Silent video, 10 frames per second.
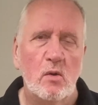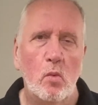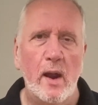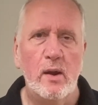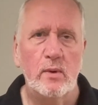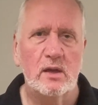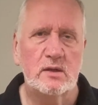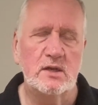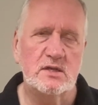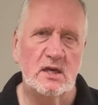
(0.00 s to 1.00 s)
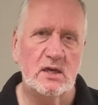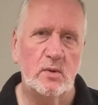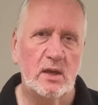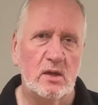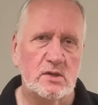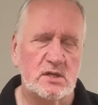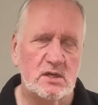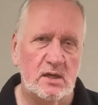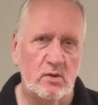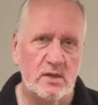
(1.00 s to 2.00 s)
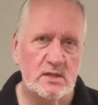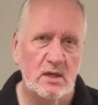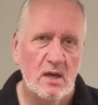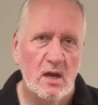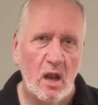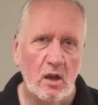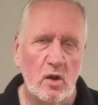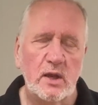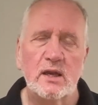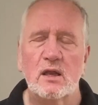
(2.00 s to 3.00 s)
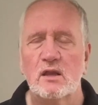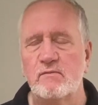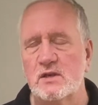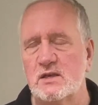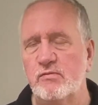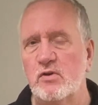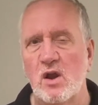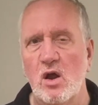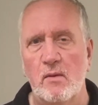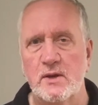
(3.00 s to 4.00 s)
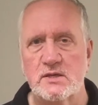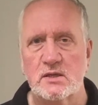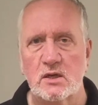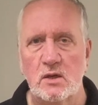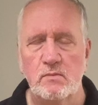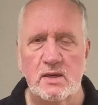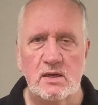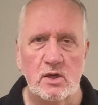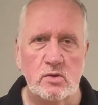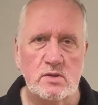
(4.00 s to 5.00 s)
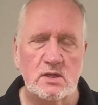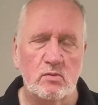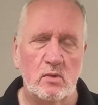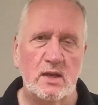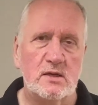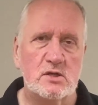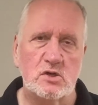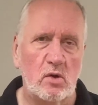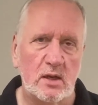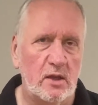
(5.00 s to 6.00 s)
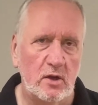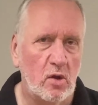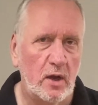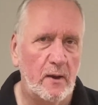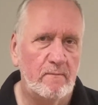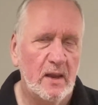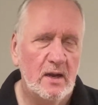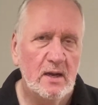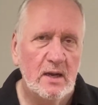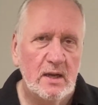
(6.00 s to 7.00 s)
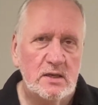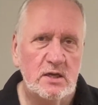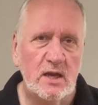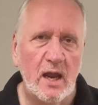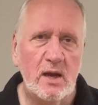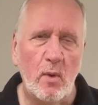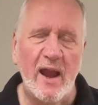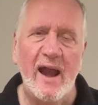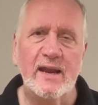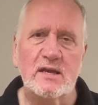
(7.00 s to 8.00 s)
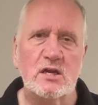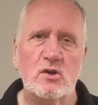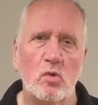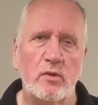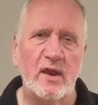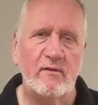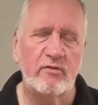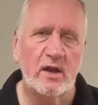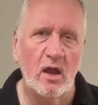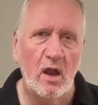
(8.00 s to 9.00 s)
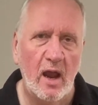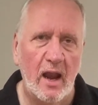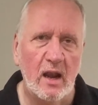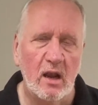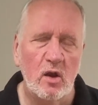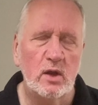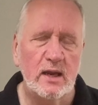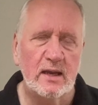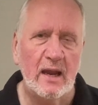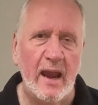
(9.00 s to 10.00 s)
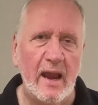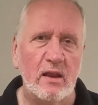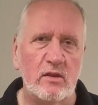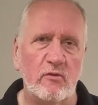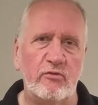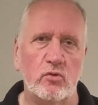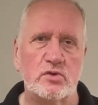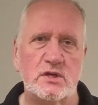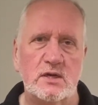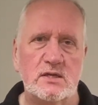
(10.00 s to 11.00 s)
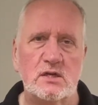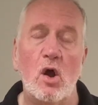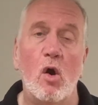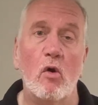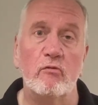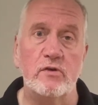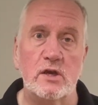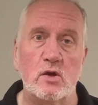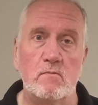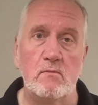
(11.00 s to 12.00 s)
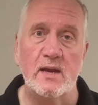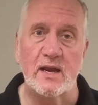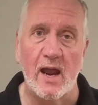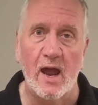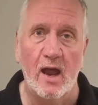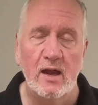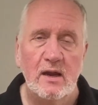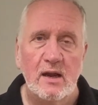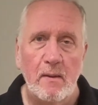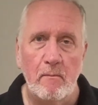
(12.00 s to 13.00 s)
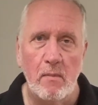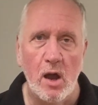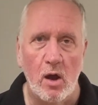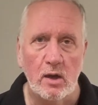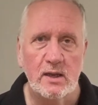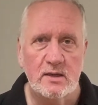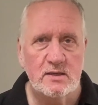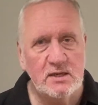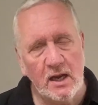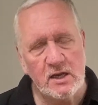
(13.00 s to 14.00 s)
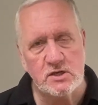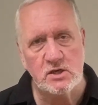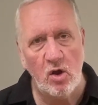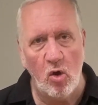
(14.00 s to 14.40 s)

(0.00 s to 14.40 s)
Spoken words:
where we are continuing our series looking at the different armies that can be used within Strength and Honour. Today we're heading to North Africa and looking at the forces of Numidia. Mark, tell us